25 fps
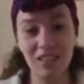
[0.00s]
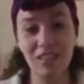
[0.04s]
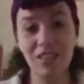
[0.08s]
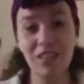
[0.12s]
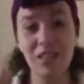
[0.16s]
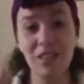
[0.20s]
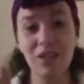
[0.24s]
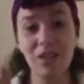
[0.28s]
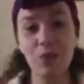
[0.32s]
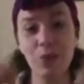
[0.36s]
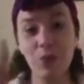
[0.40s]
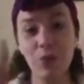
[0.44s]

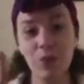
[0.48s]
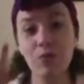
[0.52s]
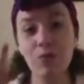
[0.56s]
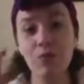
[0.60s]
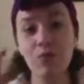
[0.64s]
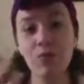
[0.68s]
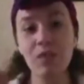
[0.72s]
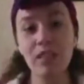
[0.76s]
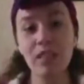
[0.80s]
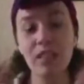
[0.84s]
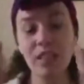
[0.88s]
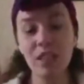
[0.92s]
doing
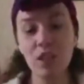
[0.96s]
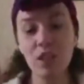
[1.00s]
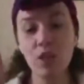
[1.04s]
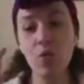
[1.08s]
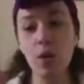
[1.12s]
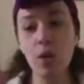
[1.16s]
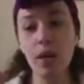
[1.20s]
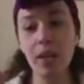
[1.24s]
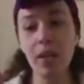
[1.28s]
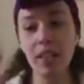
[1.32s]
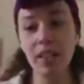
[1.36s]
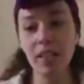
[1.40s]
really
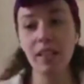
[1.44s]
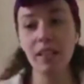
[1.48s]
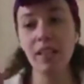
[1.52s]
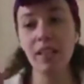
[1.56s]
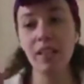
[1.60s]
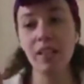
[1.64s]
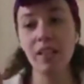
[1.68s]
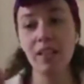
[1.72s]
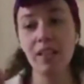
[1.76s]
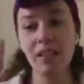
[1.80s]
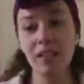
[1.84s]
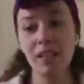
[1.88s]

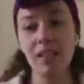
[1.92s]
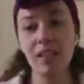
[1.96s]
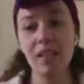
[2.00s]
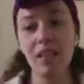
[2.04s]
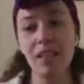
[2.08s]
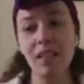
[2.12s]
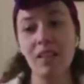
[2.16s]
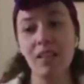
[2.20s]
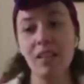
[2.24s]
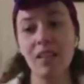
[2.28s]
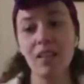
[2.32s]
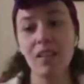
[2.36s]
quick,
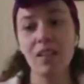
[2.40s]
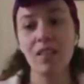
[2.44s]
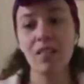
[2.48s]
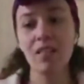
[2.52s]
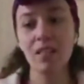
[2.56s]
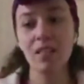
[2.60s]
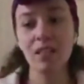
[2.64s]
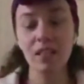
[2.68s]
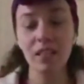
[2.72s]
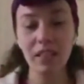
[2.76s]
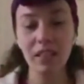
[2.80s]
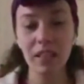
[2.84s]

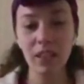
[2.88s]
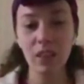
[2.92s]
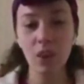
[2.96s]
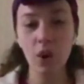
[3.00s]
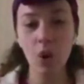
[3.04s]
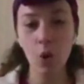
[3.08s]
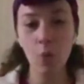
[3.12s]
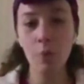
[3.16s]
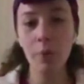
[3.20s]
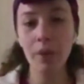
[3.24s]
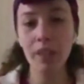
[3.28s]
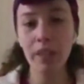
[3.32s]
like
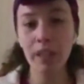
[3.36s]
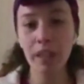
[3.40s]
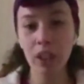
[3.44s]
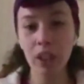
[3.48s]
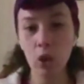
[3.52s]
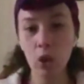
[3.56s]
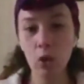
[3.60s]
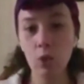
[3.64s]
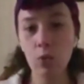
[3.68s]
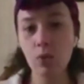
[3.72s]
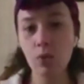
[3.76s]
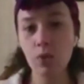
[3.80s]
open and
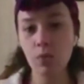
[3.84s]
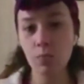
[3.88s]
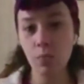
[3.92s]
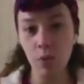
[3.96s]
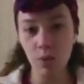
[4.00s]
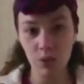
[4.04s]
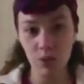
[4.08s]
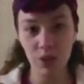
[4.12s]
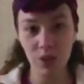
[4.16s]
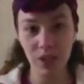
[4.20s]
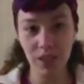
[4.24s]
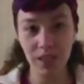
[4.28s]
close
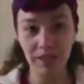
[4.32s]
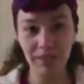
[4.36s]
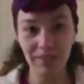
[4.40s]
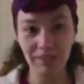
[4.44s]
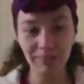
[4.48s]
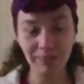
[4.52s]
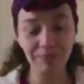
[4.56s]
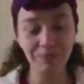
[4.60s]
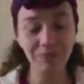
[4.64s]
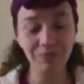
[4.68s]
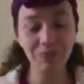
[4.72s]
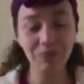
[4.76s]
motion,
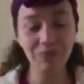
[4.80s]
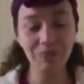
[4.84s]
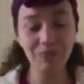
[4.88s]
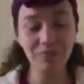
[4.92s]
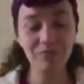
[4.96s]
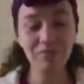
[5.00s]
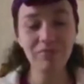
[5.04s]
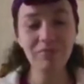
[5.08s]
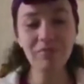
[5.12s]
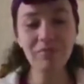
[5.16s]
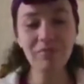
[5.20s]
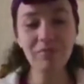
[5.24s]

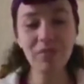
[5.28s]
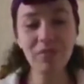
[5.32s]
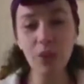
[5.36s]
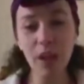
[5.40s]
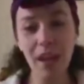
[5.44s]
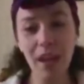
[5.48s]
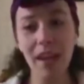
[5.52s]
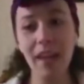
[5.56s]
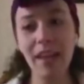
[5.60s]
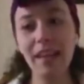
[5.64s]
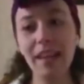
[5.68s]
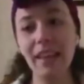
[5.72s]

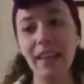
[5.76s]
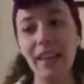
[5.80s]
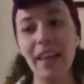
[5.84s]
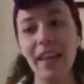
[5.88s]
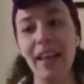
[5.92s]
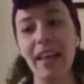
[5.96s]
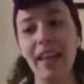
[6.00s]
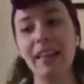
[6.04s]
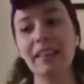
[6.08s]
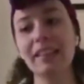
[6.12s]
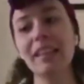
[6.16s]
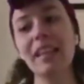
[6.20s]
okay?
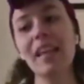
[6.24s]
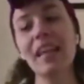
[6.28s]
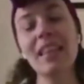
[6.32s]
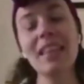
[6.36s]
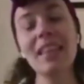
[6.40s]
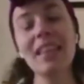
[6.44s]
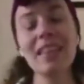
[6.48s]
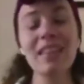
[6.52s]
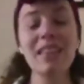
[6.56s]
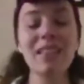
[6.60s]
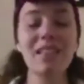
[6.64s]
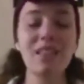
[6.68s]
And
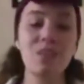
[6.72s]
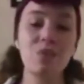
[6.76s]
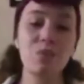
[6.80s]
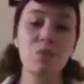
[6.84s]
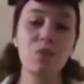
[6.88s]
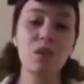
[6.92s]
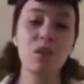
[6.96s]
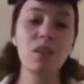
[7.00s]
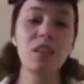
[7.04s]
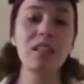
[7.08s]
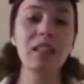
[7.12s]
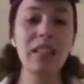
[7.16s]
this
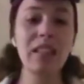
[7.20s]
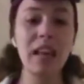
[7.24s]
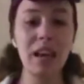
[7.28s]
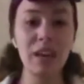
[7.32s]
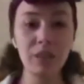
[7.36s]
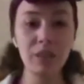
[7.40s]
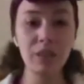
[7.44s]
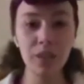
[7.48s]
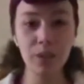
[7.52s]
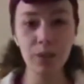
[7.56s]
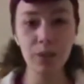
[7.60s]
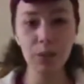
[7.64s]
will allow
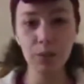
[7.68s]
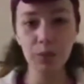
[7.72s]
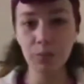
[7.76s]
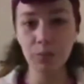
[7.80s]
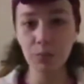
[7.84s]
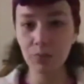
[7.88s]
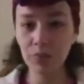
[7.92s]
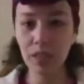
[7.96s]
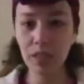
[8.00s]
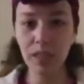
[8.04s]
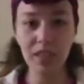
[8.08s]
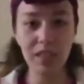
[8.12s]
you,
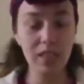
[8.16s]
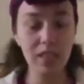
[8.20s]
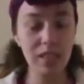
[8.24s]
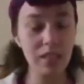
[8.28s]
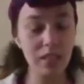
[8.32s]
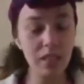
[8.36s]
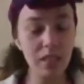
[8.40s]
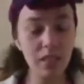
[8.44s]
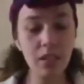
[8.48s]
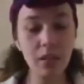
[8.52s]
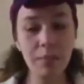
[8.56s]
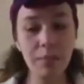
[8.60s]
it's
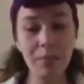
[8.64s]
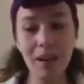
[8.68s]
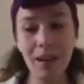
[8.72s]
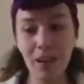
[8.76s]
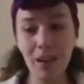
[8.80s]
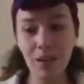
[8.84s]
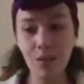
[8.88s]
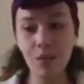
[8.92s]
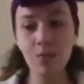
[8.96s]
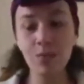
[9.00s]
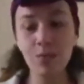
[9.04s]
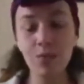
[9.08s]
still a
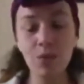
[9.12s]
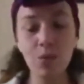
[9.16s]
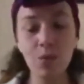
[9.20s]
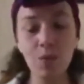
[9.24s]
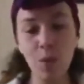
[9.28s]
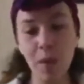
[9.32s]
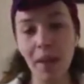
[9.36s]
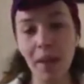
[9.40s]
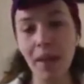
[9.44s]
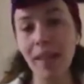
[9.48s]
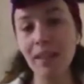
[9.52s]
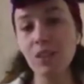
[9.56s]
powerful
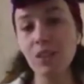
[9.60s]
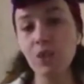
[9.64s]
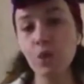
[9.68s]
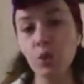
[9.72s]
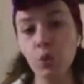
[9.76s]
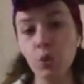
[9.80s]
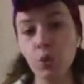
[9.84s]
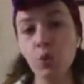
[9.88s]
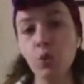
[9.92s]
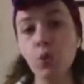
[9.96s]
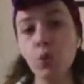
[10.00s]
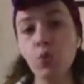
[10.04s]
way
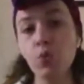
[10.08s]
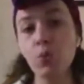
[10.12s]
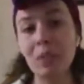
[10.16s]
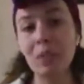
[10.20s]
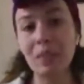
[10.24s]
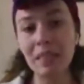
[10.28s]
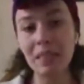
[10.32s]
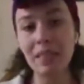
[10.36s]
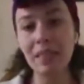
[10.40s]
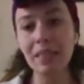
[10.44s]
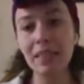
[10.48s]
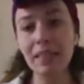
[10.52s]
to
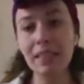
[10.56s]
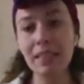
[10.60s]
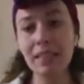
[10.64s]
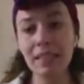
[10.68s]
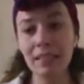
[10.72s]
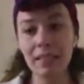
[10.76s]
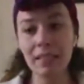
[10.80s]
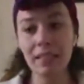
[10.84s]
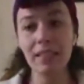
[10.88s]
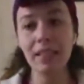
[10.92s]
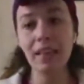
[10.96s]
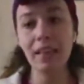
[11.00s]

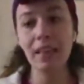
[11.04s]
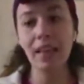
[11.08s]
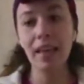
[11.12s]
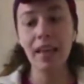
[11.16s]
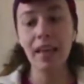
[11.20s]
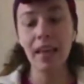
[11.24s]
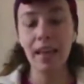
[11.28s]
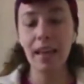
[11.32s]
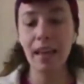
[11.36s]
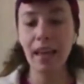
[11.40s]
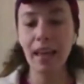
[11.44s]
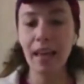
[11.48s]
release
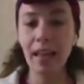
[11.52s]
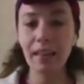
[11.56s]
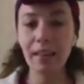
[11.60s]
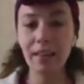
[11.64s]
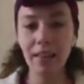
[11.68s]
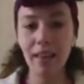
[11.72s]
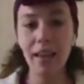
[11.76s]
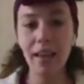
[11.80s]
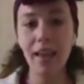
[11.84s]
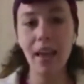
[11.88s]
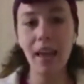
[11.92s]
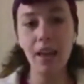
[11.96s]
and
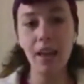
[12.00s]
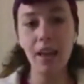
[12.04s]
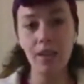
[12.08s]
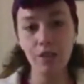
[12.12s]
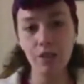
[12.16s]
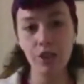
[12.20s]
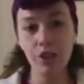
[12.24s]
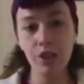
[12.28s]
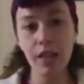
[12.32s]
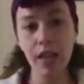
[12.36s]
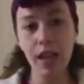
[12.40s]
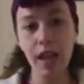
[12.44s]
get
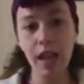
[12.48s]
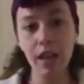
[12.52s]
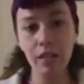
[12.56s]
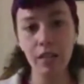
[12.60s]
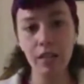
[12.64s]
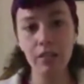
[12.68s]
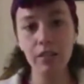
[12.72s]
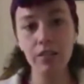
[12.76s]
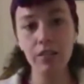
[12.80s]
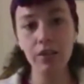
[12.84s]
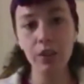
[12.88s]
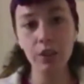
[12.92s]
energy out
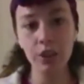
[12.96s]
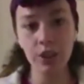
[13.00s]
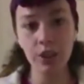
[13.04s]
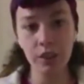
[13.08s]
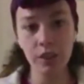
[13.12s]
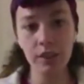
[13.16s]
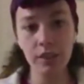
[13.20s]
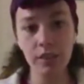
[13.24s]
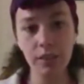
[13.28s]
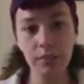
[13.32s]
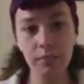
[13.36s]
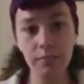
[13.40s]
of your
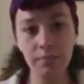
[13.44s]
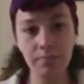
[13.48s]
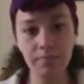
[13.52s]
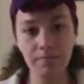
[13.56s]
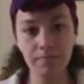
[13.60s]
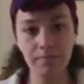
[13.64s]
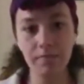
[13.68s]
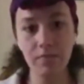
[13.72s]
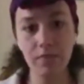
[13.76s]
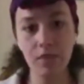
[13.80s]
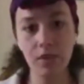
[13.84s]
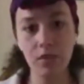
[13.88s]
system,
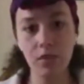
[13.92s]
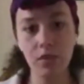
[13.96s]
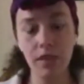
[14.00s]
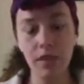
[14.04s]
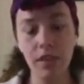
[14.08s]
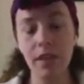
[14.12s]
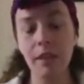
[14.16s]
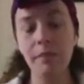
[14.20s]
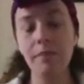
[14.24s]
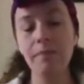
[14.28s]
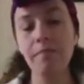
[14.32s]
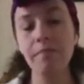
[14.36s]

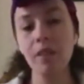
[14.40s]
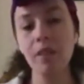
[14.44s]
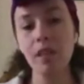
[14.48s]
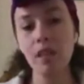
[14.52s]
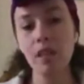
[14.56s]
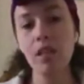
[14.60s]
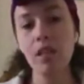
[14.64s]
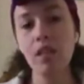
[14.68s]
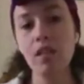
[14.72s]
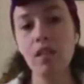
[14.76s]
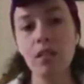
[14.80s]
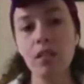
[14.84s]
okay?
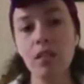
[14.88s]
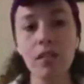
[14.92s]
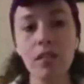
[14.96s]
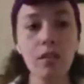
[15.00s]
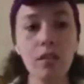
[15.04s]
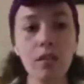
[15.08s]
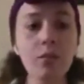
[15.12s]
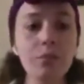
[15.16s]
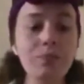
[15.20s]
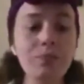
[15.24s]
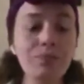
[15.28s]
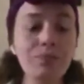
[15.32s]
So